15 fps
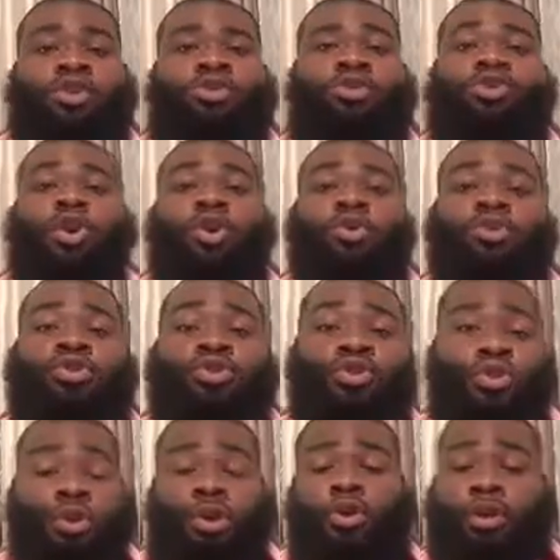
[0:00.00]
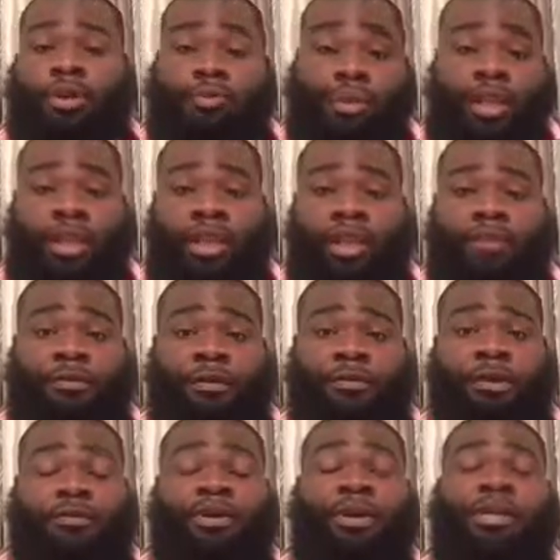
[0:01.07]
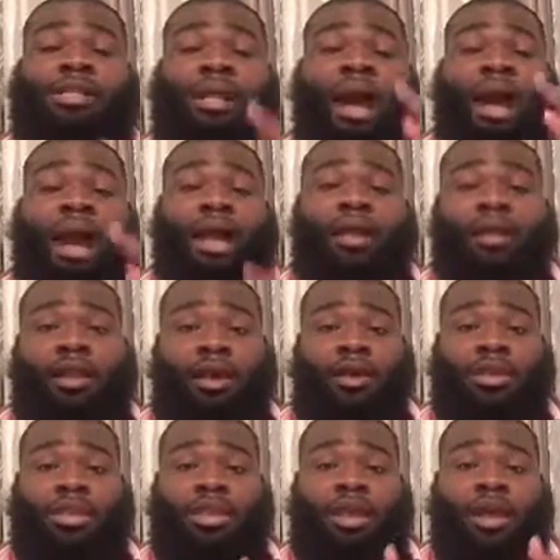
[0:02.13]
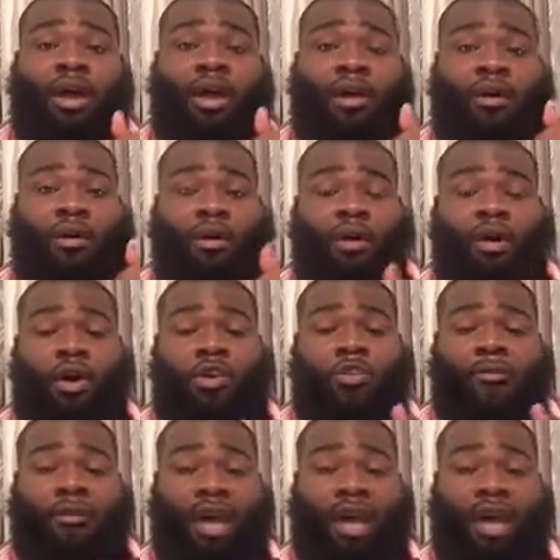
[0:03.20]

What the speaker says: So you're going to be in love with me because I lost all of